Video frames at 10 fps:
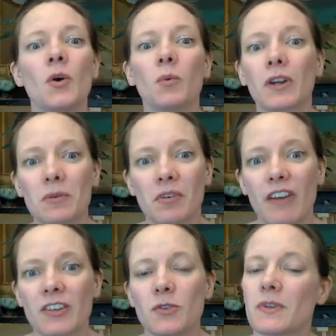we're going to
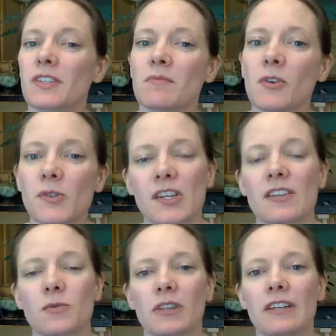provide you with some
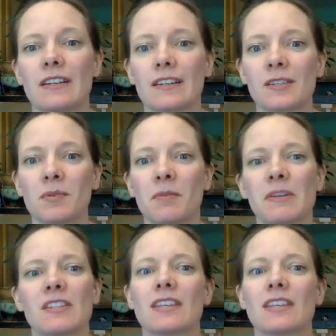neuroscience-related experiments